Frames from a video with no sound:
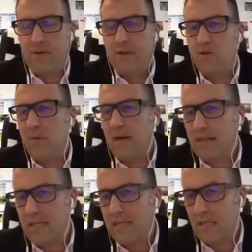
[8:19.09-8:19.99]
You might
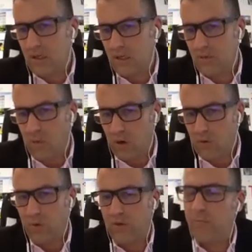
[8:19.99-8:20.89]
think that you can work
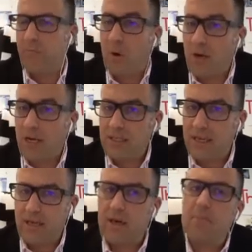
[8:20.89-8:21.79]
with booking
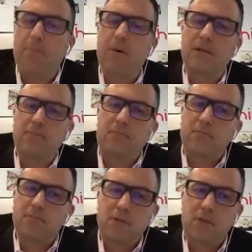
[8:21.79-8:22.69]
data, but
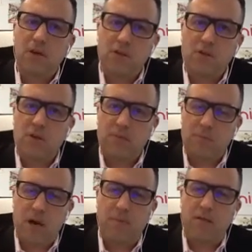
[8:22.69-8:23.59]
do an
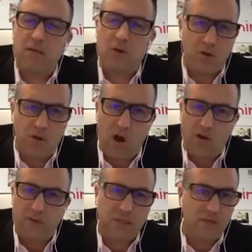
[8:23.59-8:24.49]
experiment, go to your
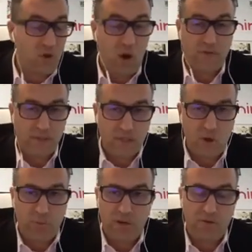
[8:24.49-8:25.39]
office if your office is
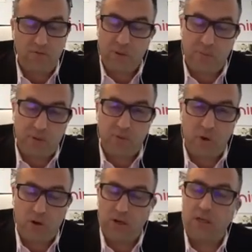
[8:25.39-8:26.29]
open and if people can
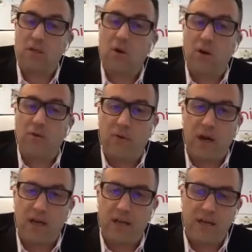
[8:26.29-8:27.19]
work on it, go on a
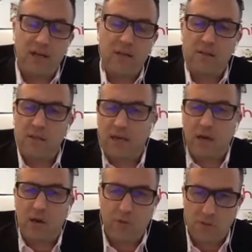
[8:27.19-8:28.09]
Friday, check
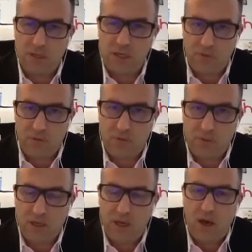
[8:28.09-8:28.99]
out which meeting rooms
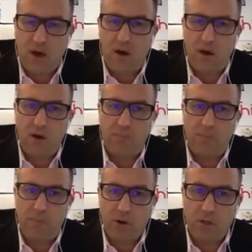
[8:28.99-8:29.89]
are
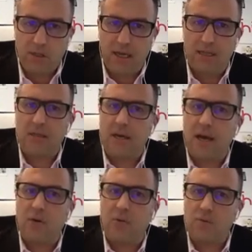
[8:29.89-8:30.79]
booked and check
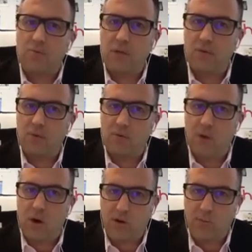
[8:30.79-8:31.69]
out which meeting rooms are
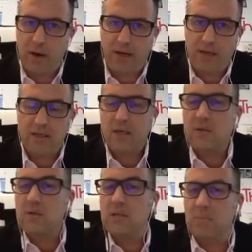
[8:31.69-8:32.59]
occupied. You'll
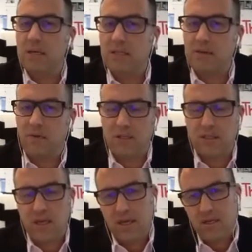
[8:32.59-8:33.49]
see a big difference.
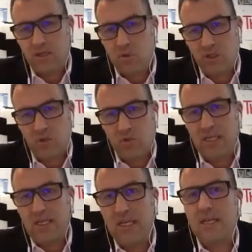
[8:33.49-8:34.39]
So what you really
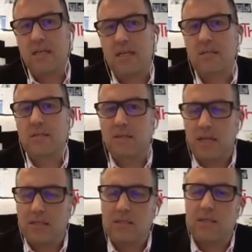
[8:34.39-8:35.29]
need is
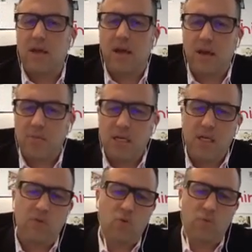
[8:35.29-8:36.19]
desk and meeting
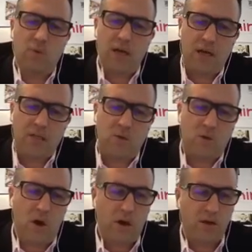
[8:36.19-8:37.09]
room and so on
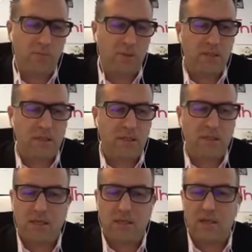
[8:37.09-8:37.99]
occupancy
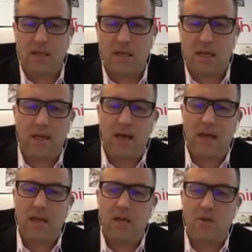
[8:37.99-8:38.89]
detection
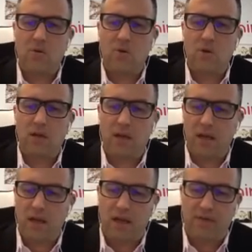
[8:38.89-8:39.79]
at a new
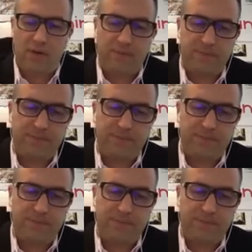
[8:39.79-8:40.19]
level.